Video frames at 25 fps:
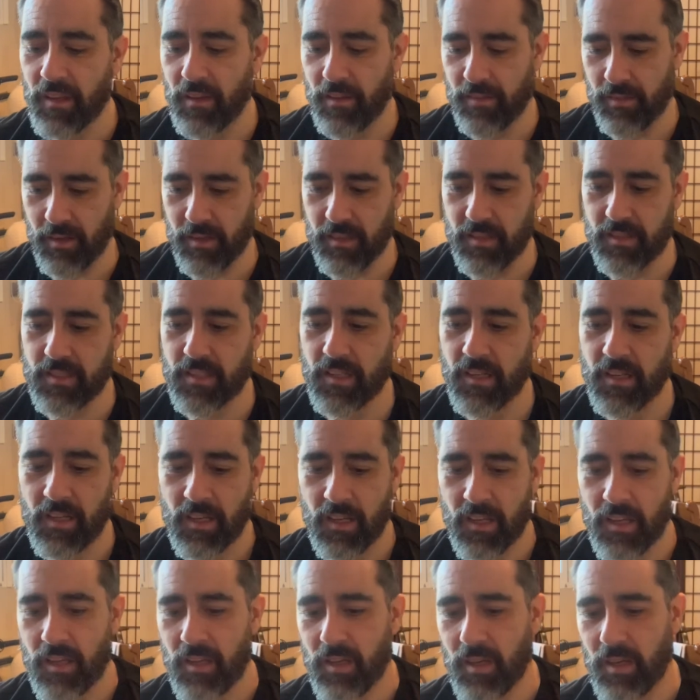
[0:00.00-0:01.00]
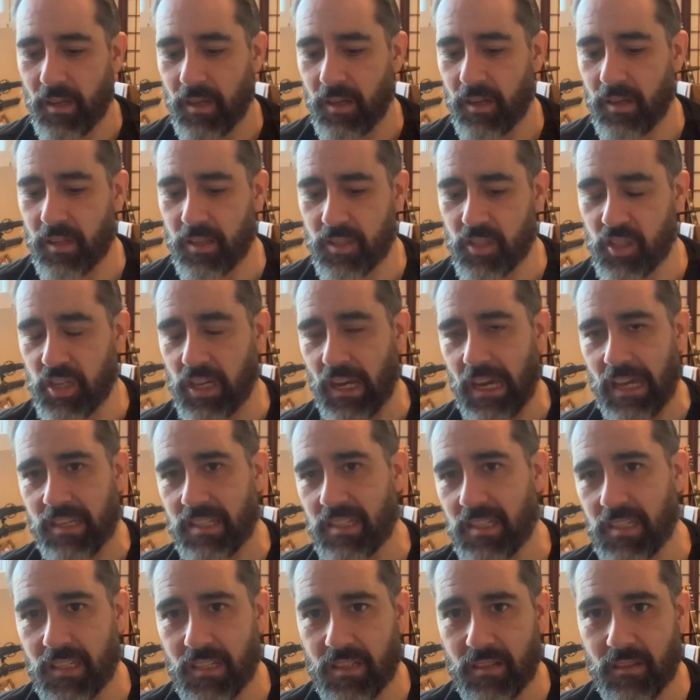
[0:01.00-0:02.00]
That is
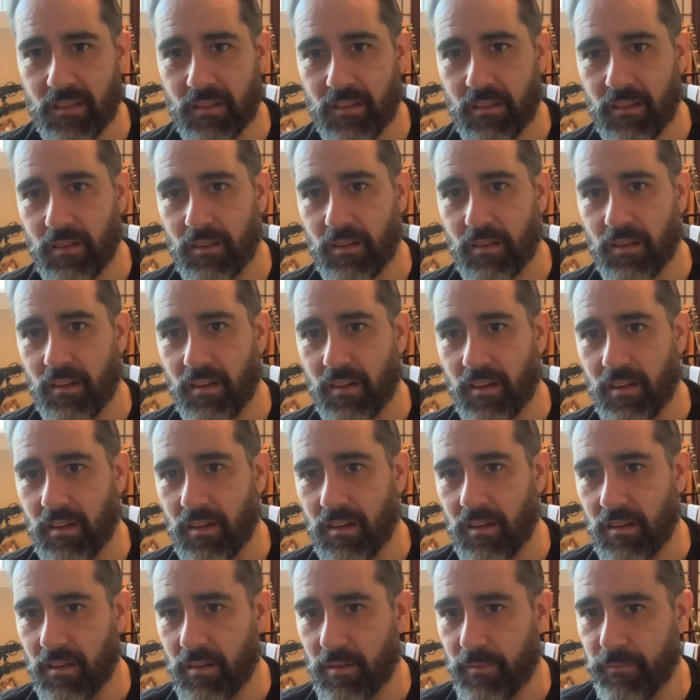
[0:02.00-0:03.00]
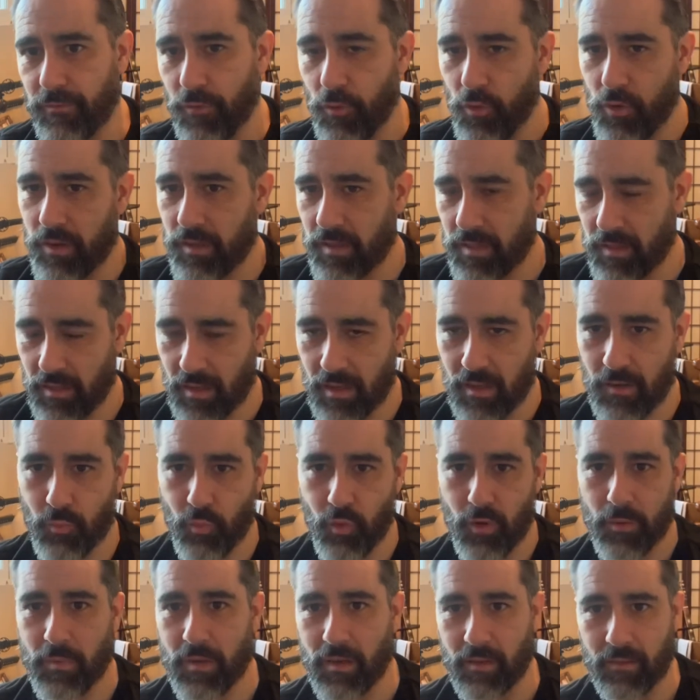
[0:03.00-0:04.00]
chest voice in
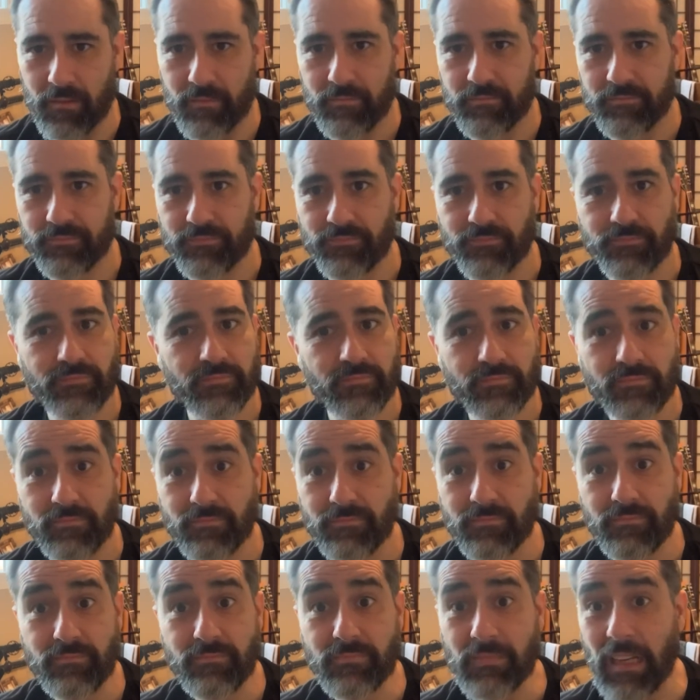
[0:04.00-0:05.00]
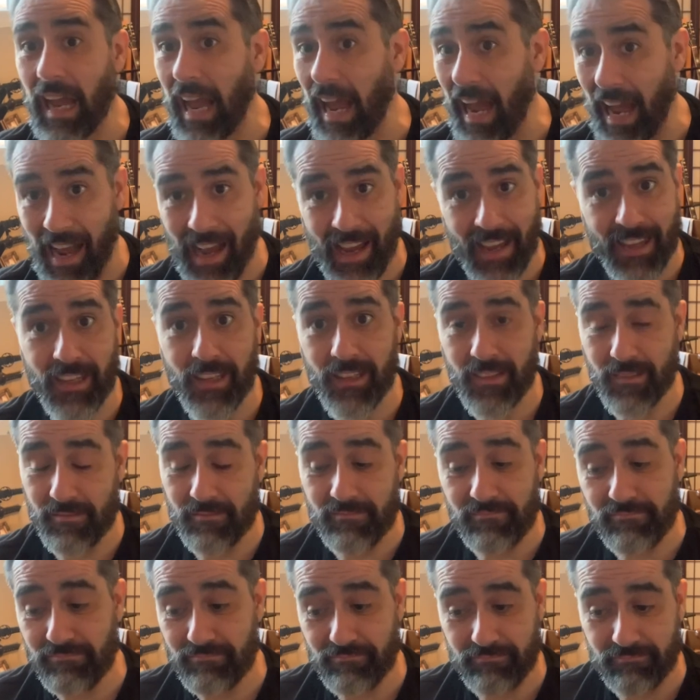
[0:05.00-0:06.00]
women.
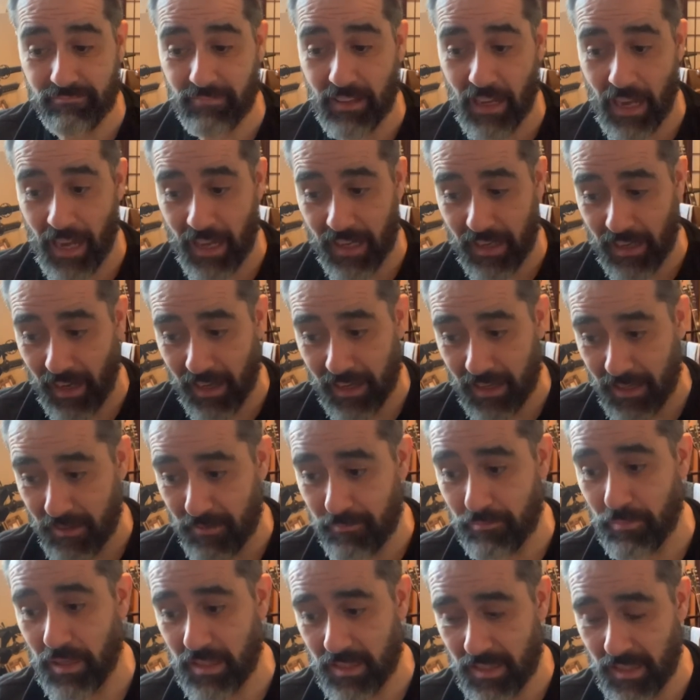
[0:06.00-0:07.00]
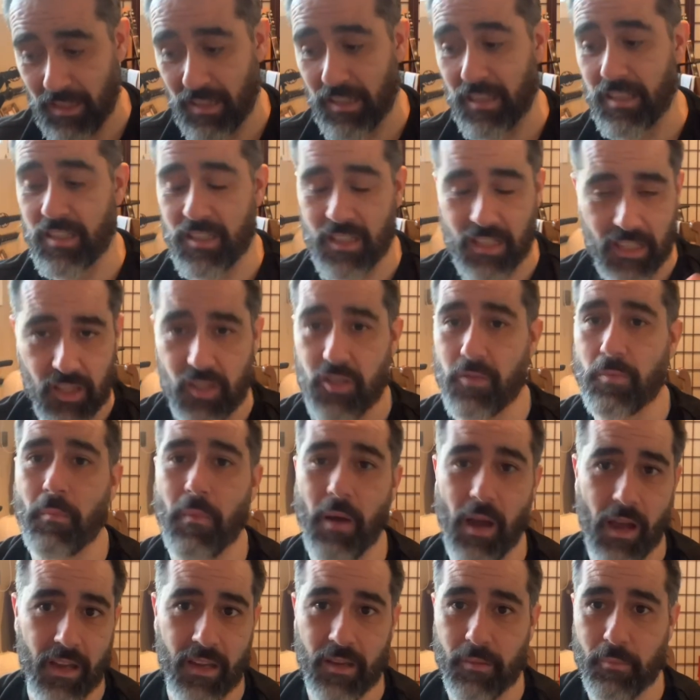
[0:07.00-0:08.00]
I basically teach
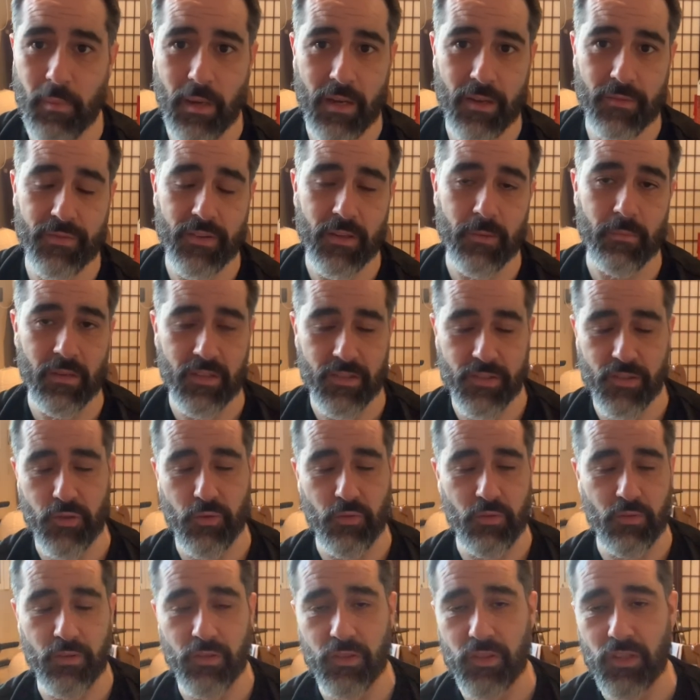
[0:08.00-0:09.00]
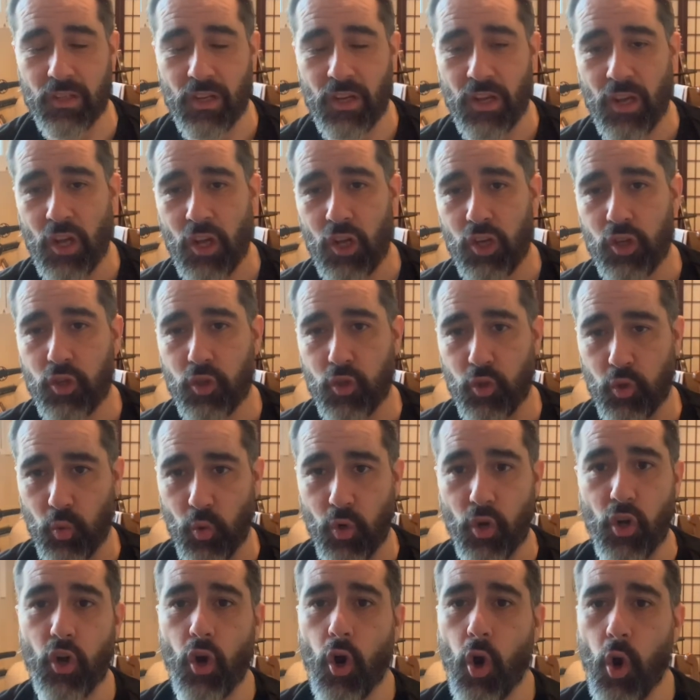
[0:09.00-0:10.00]
my female students to
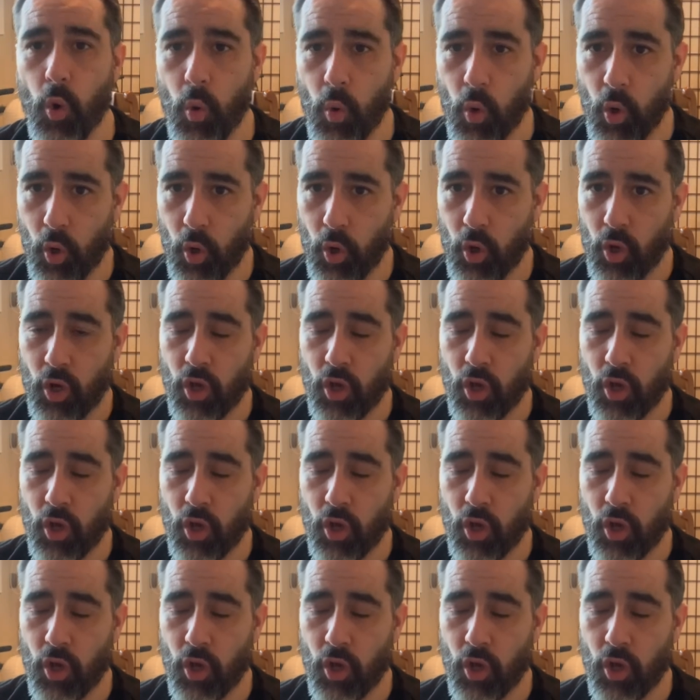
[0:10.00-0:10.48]
go